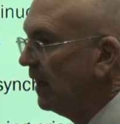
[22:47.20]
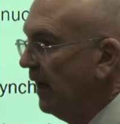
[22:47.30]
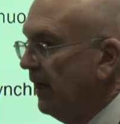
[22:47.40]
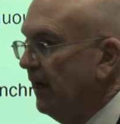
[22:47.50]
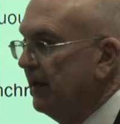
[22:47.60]

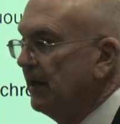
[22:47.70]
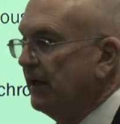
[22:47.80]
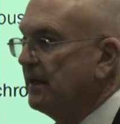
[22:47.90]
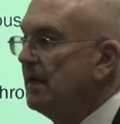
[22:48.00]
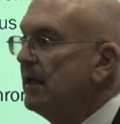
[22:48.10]
I
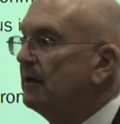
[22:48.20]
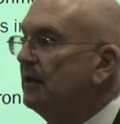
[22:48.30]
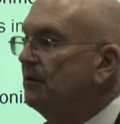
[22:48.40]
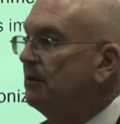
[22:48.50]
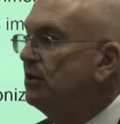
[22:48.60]
can't
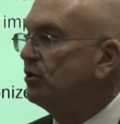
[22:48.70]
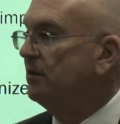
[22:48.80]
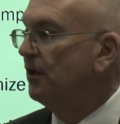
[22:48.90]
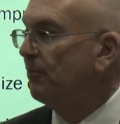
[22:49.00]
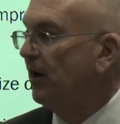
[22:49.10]
unleash an
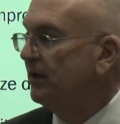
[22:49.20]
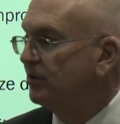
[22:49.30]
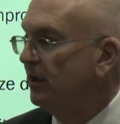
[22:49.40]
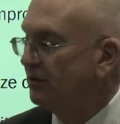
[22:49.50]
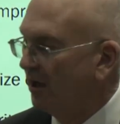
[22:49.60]
enterprise
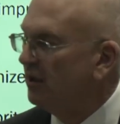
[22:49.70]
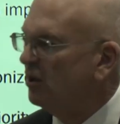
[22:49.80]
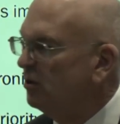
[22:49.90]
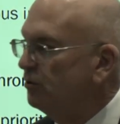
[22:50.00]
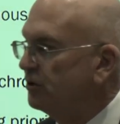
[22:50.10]
hunt on a
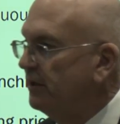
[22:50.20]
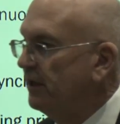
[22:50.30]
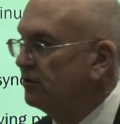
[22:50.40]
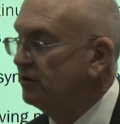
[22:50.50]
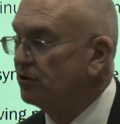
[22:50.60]

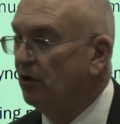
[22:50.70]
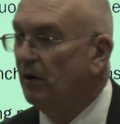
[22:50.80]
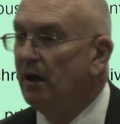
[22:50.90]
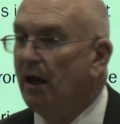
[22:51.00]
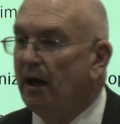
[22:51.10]
hallucination. So
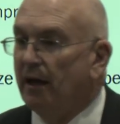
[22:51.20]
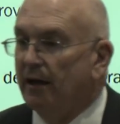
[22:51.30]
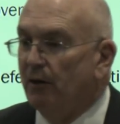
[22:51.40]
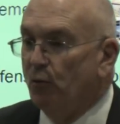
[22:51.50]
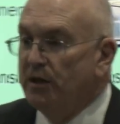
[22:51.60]

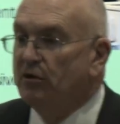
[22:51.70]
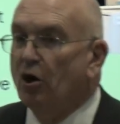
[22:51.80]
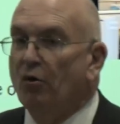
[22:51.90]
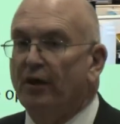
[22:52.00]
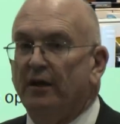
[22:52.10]
we
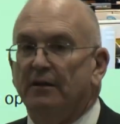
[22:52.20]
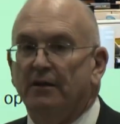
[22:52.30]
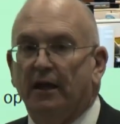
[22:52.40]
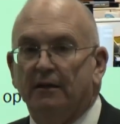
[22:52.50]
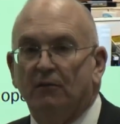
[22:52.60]
know
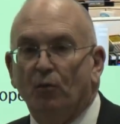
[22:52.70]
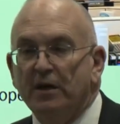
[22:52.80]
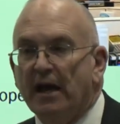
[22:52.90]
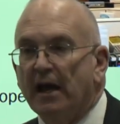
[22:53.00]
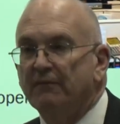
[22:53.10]
that
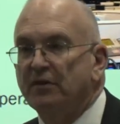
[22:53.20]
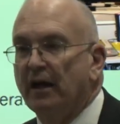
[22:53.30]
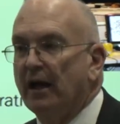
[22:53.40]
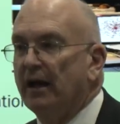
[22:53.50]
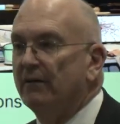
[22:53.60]
we have to
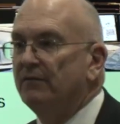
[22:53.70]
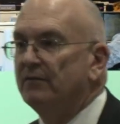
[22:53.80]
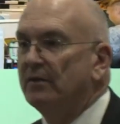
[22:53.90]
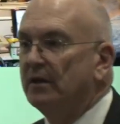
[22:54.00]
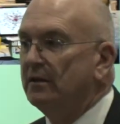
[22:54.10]
have
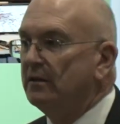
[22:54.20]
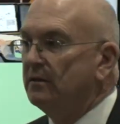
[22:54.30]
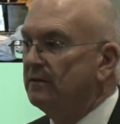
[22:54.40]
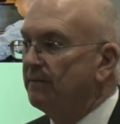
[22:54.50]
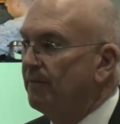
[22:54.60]

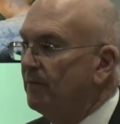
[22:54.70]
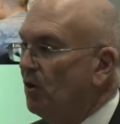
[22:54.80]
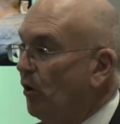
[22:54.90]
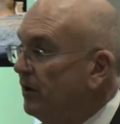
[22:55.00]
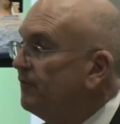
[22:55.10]

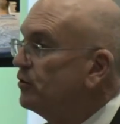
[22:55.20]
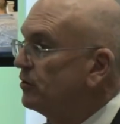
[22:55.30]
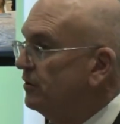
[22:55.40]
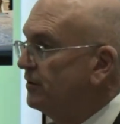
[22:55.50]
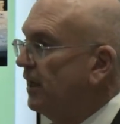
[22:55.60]

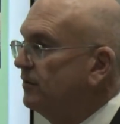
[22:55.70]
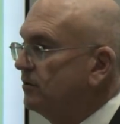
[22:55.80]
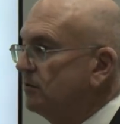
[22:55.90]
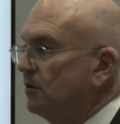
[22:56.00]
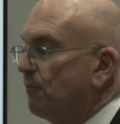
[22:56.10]
artificial
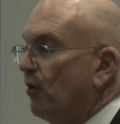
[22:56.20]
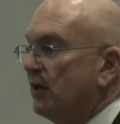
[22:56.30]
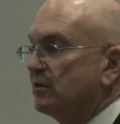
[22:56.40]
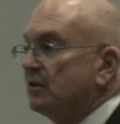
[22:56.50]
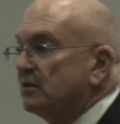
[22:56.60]
intelligence to
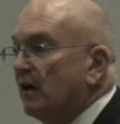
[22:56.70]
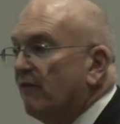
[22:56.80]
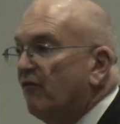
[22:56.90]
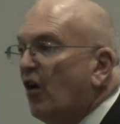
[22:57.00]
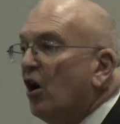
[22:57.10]
process the
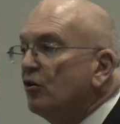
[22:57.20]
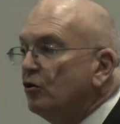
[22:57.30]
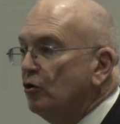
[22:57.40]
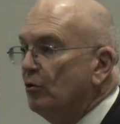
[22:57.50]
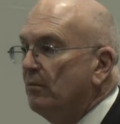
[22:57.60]

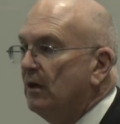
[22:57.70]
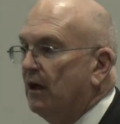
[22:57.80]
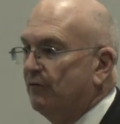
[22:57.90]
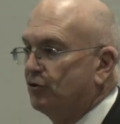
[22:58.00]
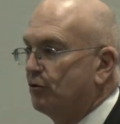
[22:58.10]
volume
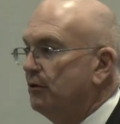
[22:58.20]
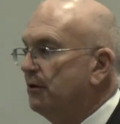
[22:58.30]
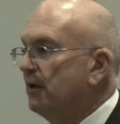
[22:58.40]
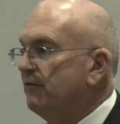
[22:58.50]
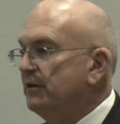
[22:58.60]
of security
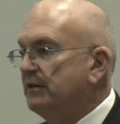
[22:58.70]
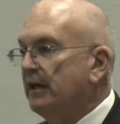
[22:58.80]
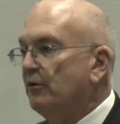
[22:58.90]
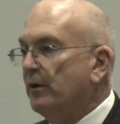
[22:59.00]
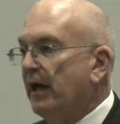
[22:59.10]
relevant
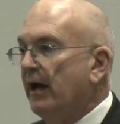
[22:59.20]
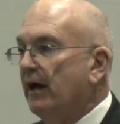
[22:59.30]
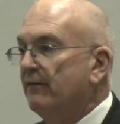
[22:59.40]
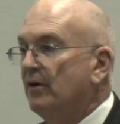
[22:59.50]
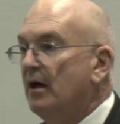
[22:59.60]
data we
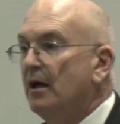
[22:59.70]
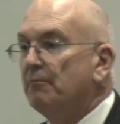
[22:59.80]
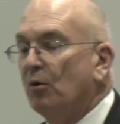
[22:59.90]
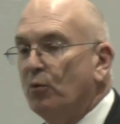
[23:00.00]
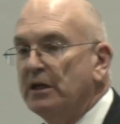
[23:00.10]
have.
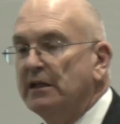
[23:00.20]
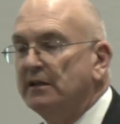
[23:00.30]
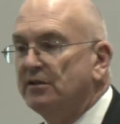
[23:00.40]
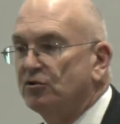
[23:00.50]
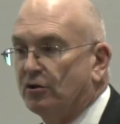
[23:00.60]
But we
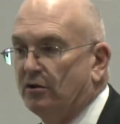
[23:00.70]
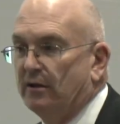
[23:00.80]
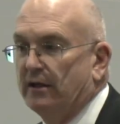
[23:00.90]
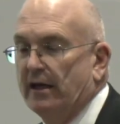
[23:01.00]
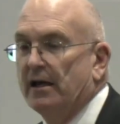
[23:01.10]
need
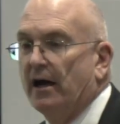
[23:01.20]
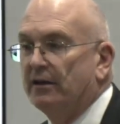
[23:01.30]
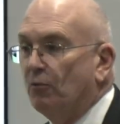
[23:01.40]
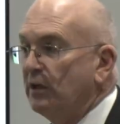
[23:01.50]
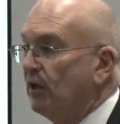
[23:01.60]
AI
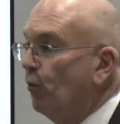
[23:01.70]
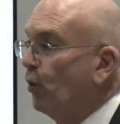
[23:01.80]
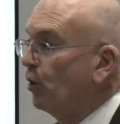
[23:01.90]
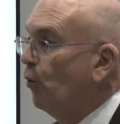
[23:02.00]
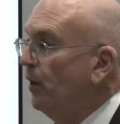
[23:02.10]
that we can
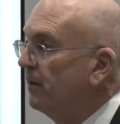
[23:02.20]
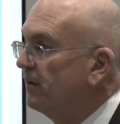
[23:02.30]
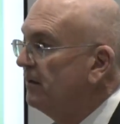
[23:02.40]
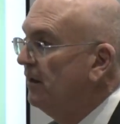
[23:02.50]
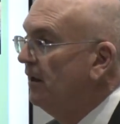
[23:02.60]
work
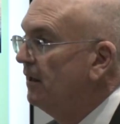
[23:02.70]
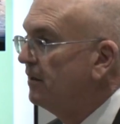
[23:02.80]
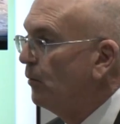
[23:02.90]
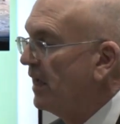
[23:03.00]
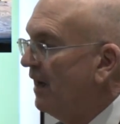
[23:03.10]
with,
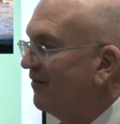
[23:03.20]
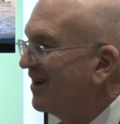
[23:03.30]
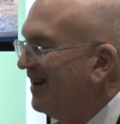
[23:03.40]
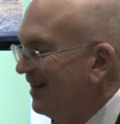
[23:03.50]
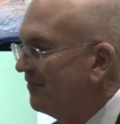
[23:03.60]
that we have
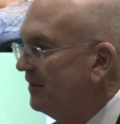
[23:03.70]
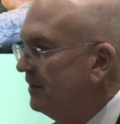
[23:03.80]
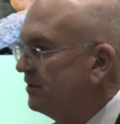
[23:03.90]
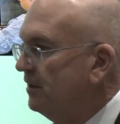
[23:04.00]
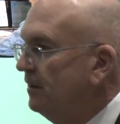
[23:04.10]

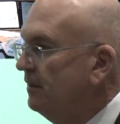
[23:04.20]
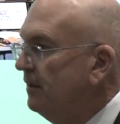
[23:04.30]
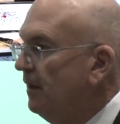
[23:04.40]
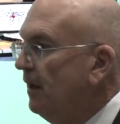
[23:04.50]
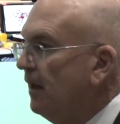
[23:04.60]
confidence in,
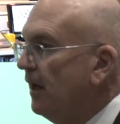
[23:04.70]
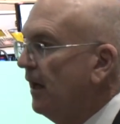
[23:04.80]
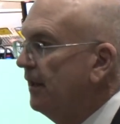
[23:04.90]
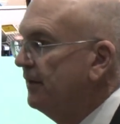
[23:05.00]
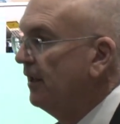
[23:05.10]

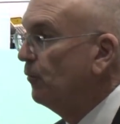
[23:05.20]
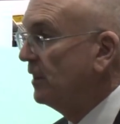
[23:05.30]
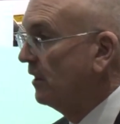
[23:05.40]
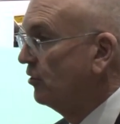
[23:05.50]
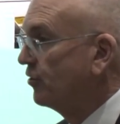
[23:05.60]
and then we
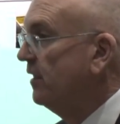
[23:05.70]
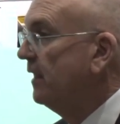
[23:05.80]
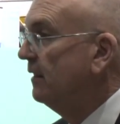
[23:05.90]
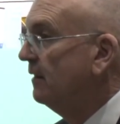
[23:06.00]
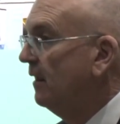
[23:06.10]
can
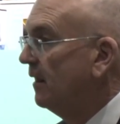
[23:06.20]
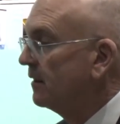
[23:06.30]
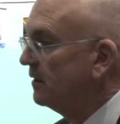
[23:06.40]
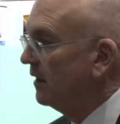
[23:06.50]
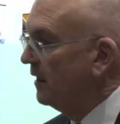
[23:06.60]
train.
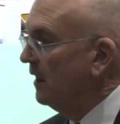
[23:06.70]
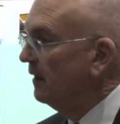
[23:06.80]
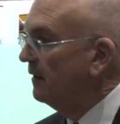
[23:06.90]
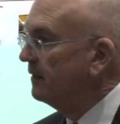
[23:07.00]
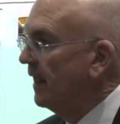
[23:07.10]

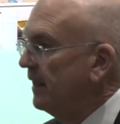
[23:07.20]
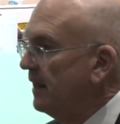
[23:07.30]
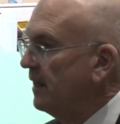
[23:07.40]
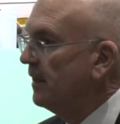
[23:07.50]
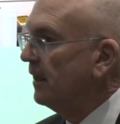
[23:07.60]
Again, that
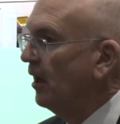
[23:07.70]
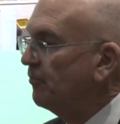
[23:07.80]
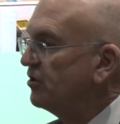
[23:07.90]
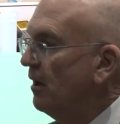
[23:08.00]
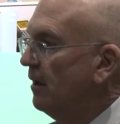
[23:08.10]
AI
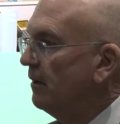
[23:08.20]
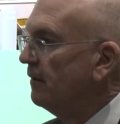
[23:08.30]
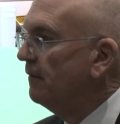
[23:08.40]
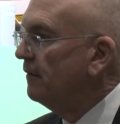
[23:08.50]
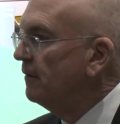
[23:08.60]
helps
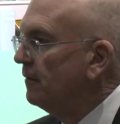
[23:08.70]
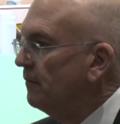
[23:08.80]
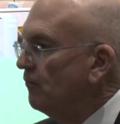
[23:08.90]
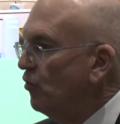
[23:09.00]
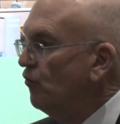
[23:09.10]

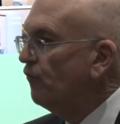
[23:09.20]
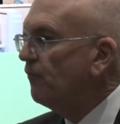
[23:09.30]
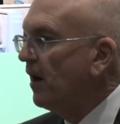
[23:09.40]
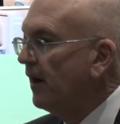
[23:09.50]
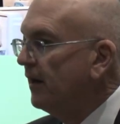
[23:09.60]
move
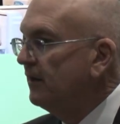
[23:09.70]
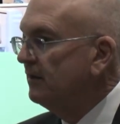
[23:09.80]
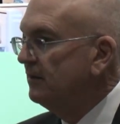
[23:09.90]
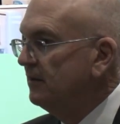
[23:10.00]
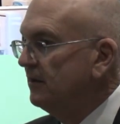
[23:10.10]
my
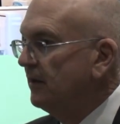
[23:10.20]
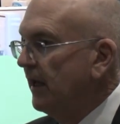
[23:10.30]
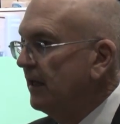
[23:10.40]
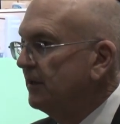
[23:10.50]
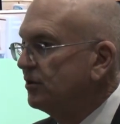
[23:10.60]

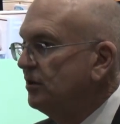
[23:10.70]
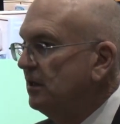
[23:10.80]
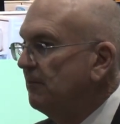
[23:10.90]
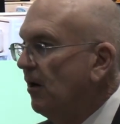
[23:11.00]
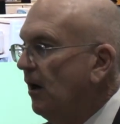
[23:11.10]
analyst
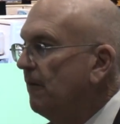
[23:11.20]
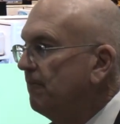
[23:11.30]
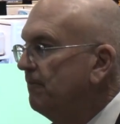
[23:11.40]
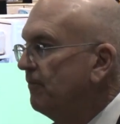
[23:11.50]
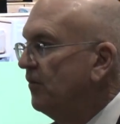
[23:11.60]
team up
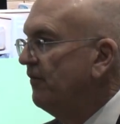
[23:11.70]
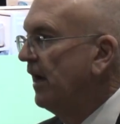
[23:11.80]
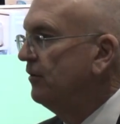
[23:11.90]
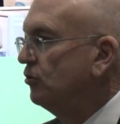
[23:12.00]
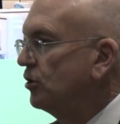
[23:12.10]
the
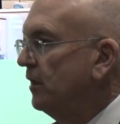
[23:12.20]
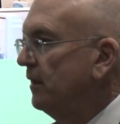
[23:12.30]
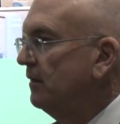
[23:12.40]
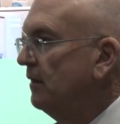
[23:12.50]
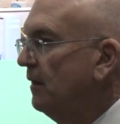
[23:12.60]
value chain,
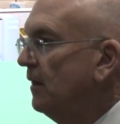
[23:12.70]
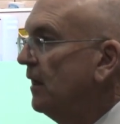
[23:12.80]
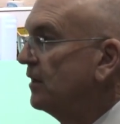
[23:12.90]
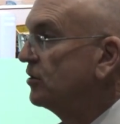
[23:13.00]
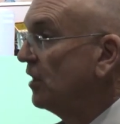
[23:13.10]

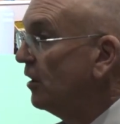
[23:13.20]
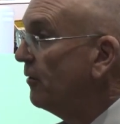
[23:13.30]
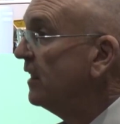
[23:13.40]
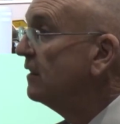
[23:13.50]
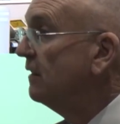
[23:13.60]

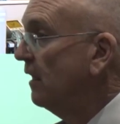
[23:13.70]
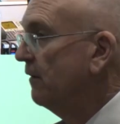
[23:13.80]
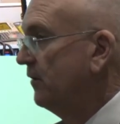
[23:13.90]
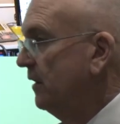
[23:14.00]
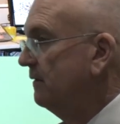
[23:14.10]
accelerate and
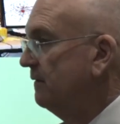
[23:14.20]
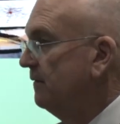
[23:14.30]
elevate.